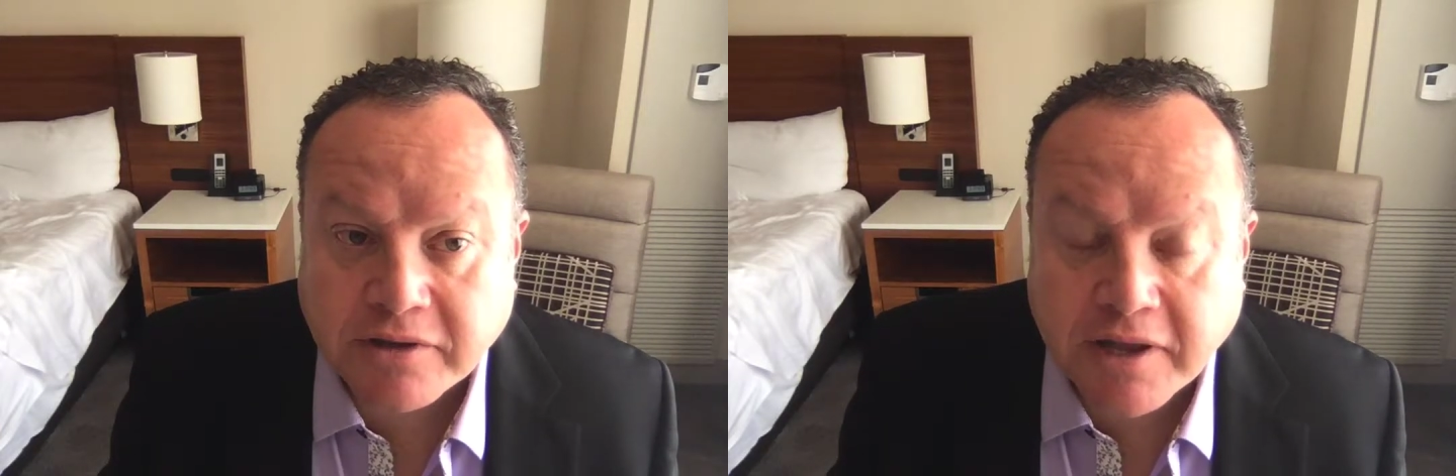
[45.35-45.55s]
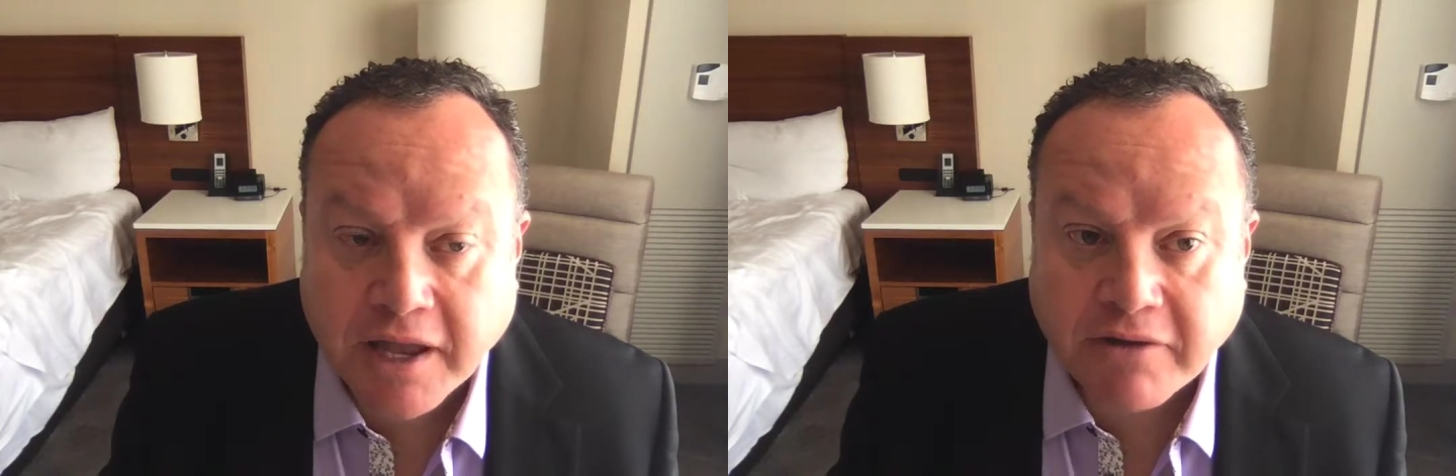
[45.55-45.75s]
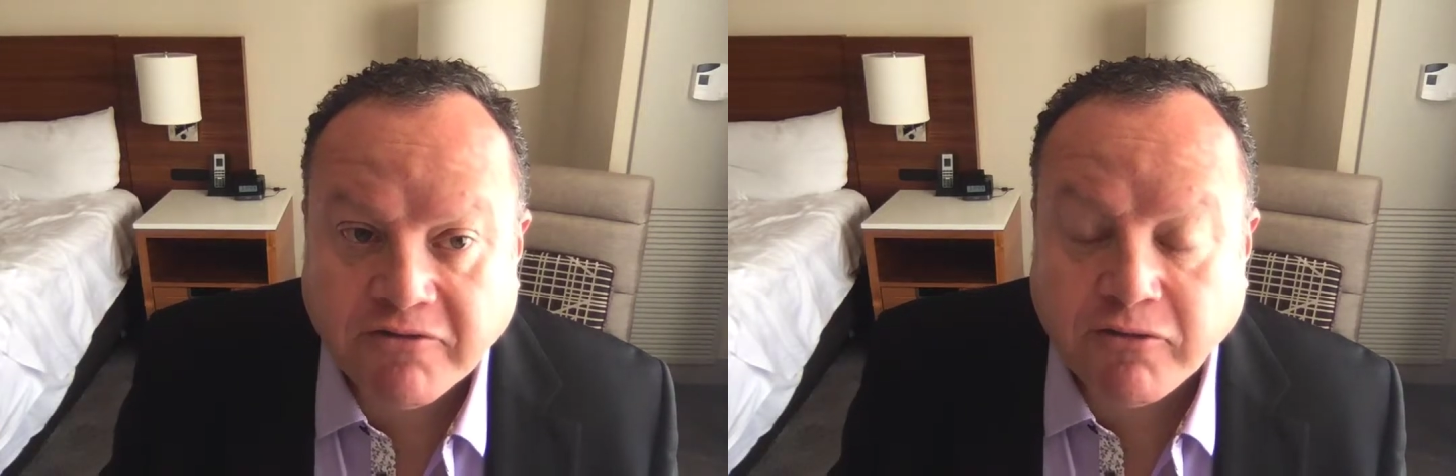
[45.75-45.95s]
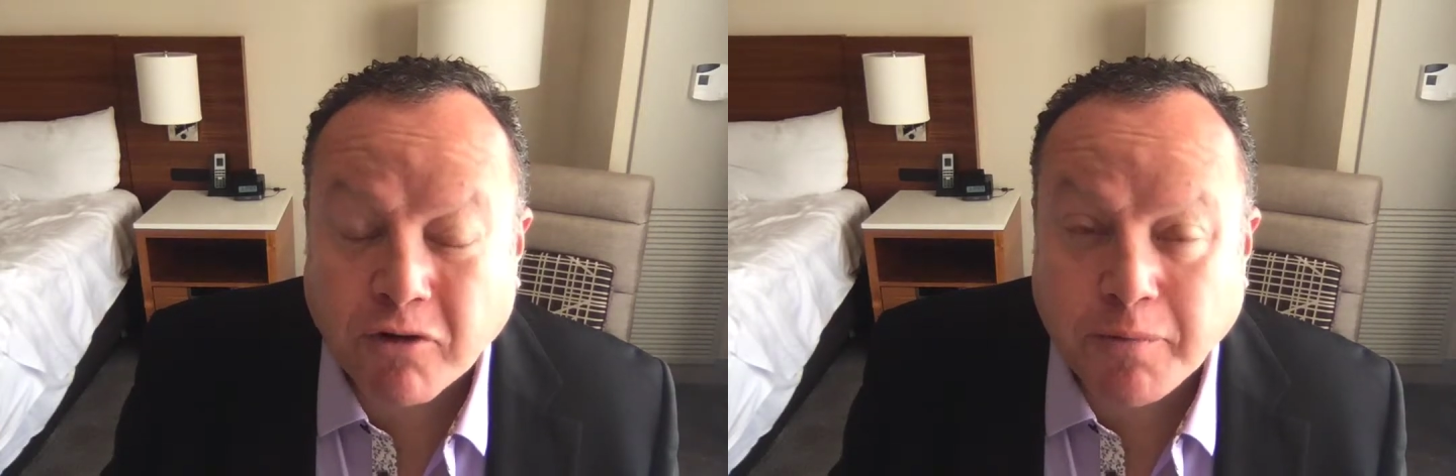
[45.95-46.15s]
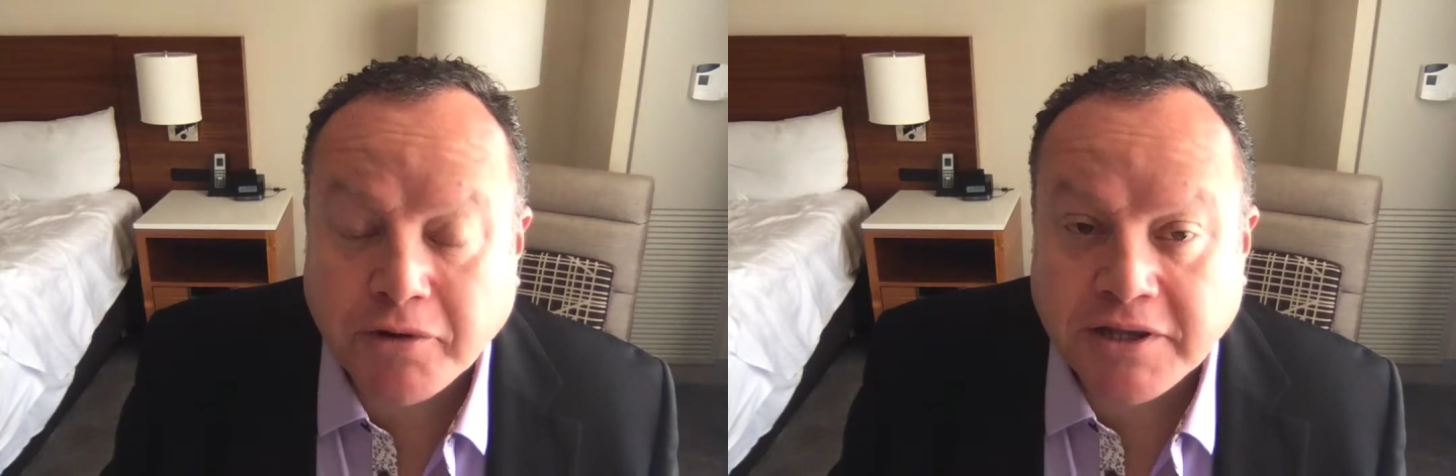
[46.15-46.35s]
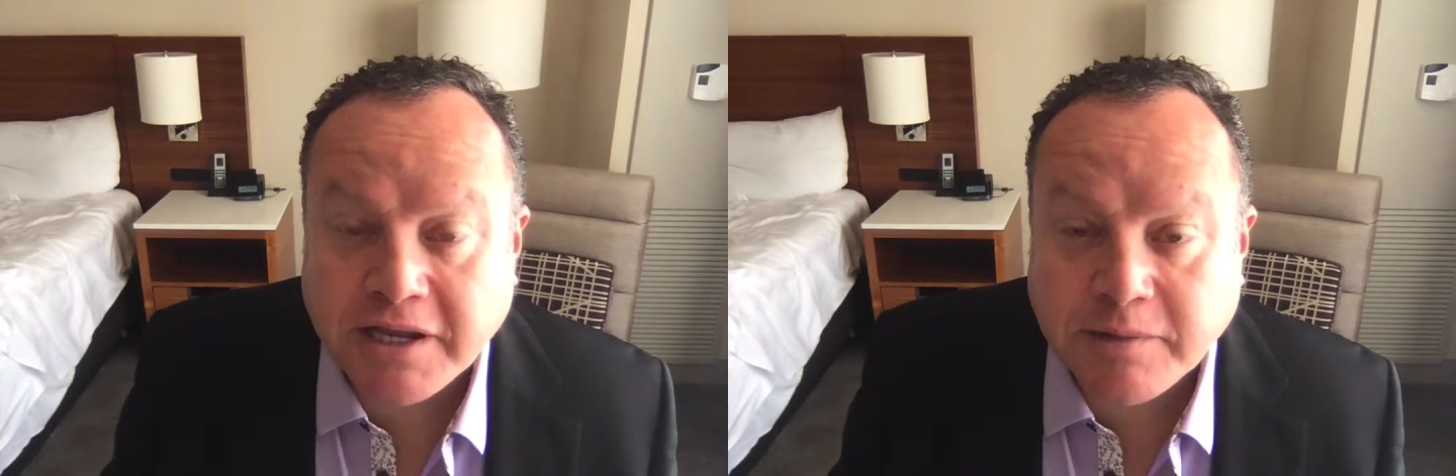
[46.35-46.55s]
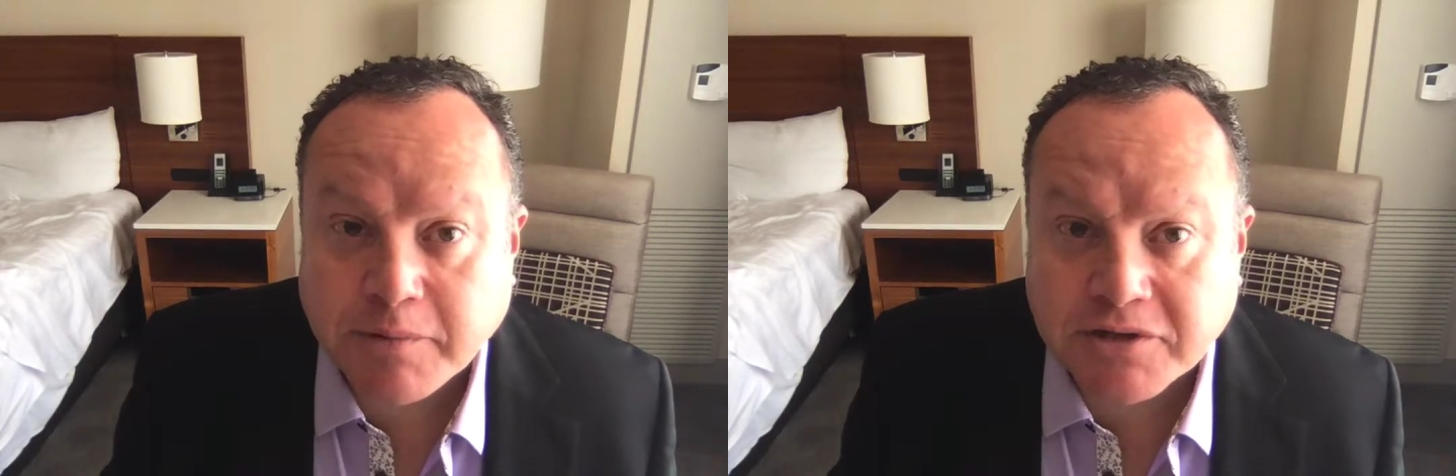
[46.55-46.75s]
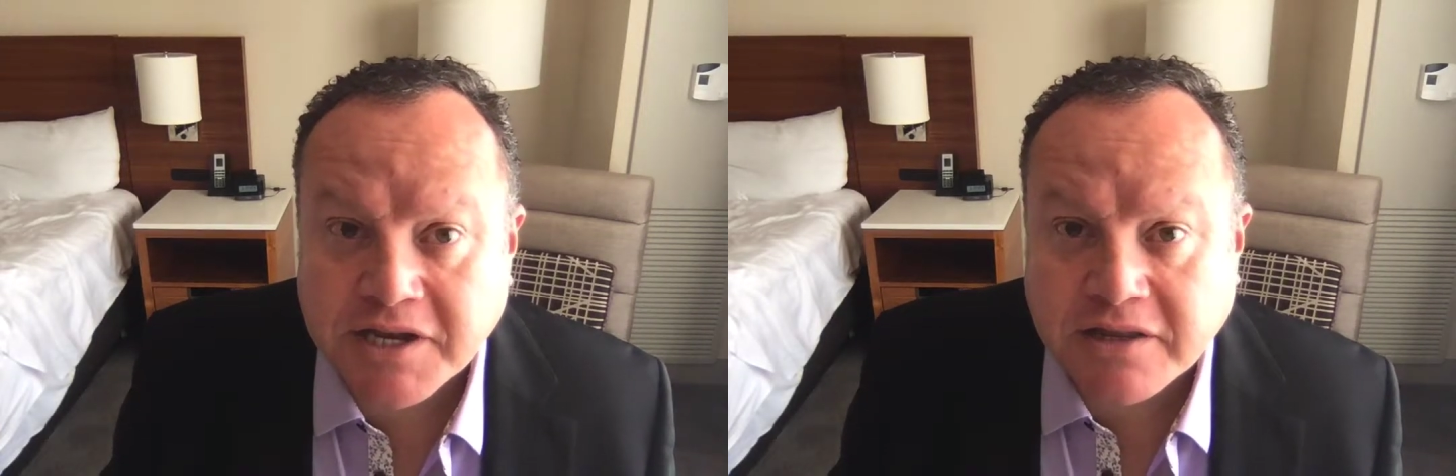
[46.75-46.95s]

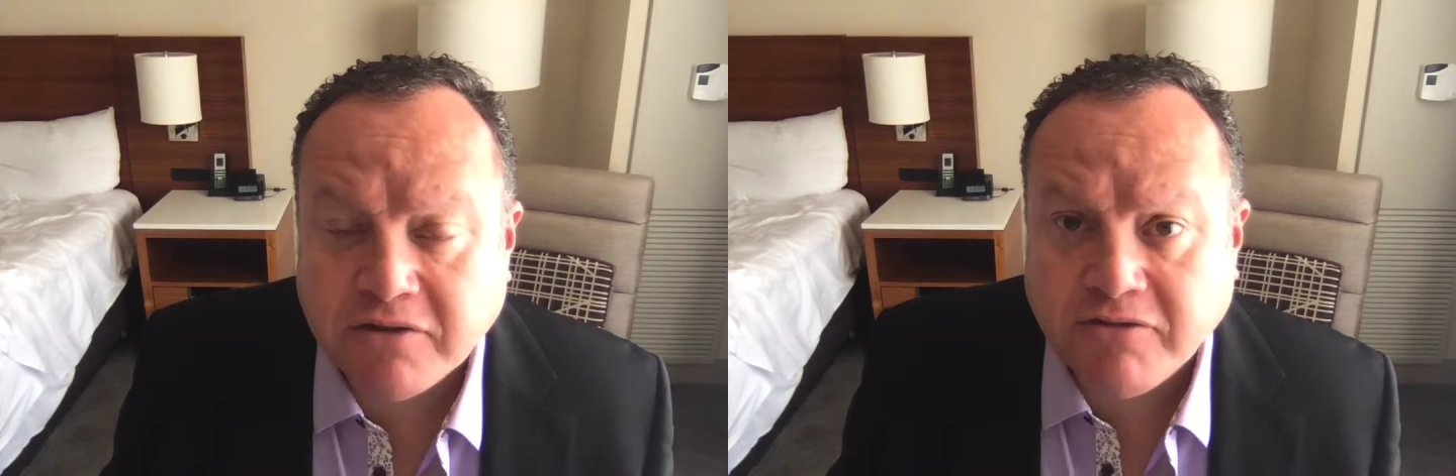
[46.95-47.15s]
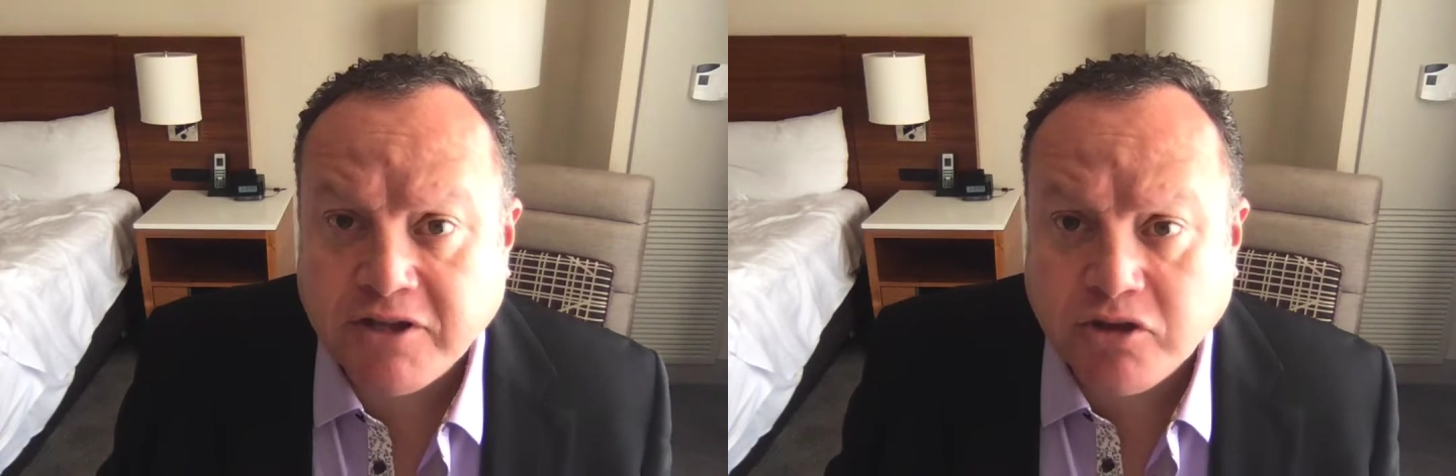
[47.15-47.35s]
4.8% of the